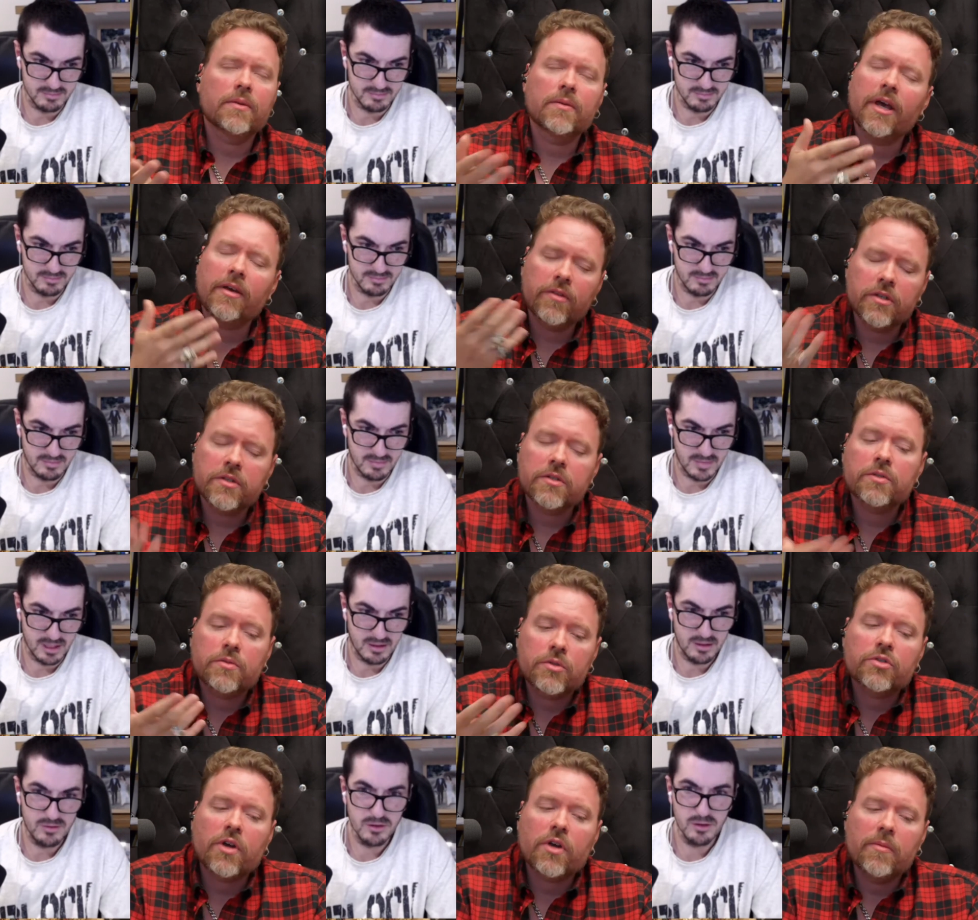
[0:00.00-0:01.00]
Speaker 1: I have to
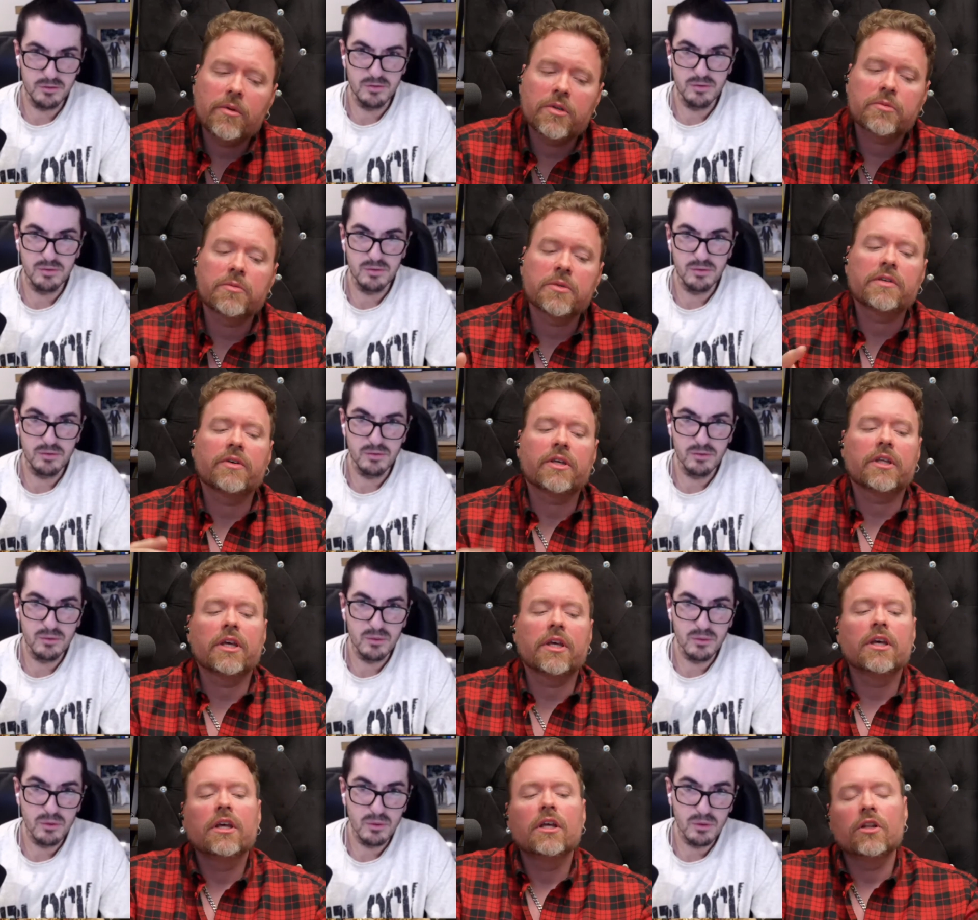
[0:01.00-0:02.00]
describe it specifically.
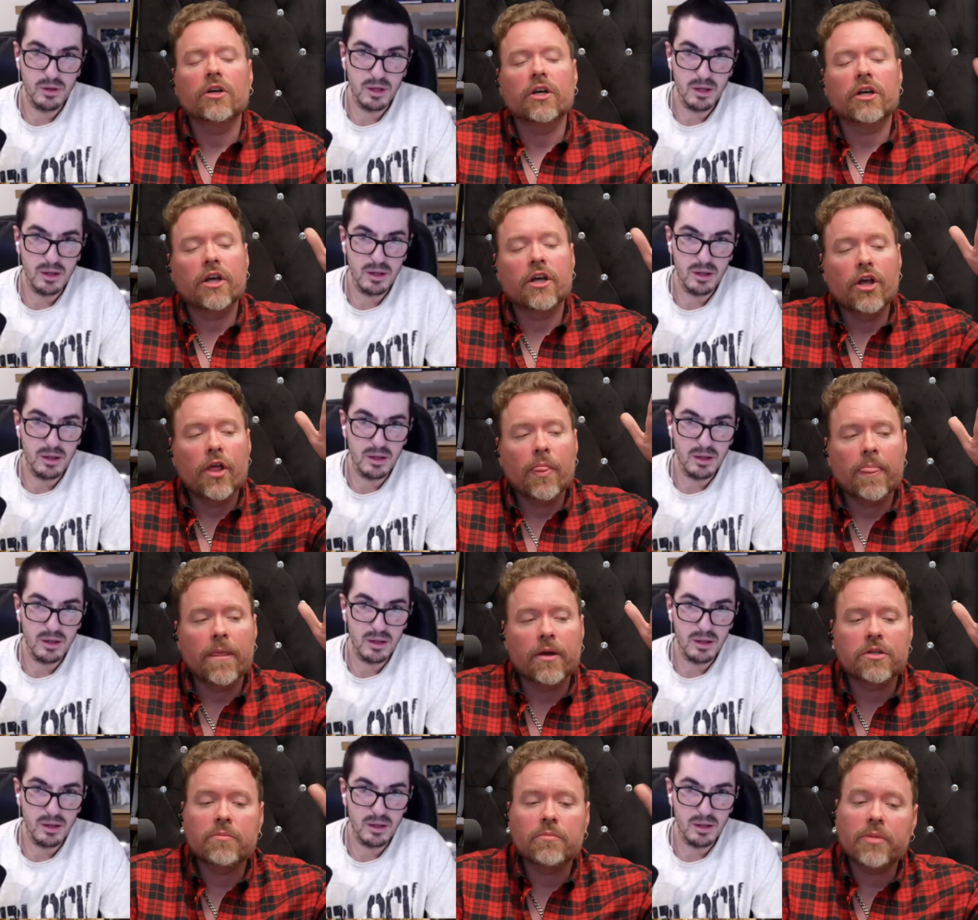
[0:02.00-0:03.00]
Look,
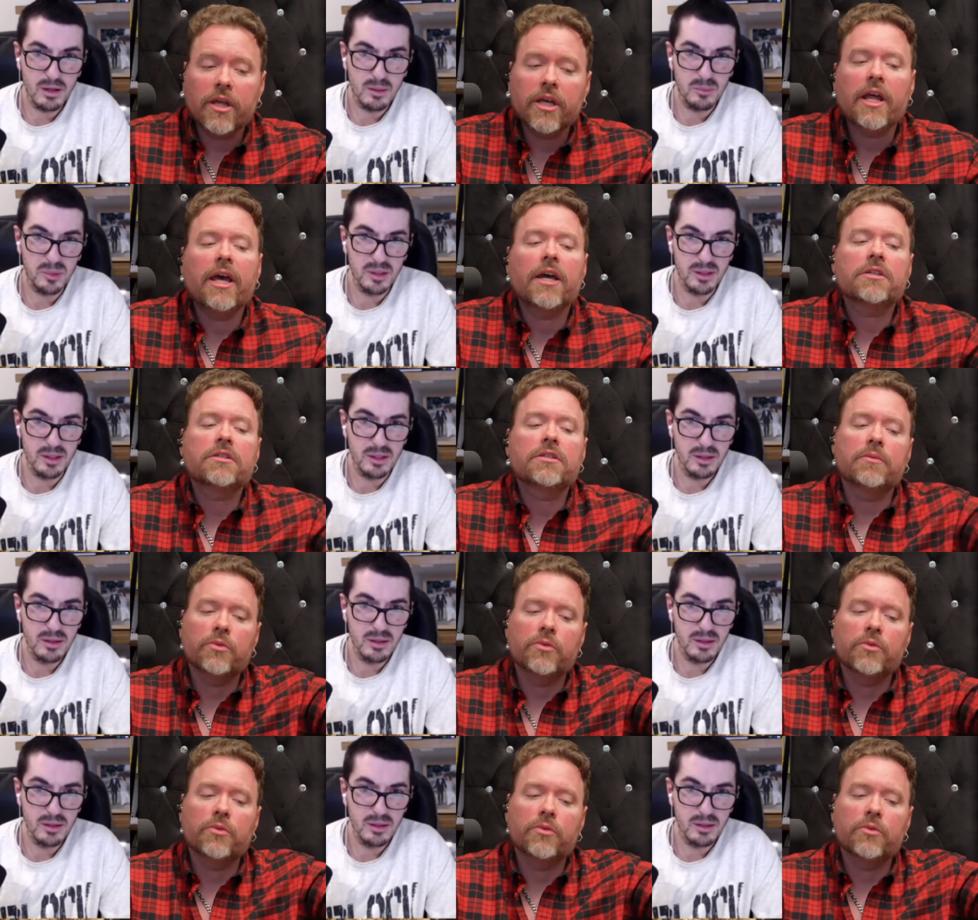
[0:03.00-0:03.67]
there's a billion hex billion.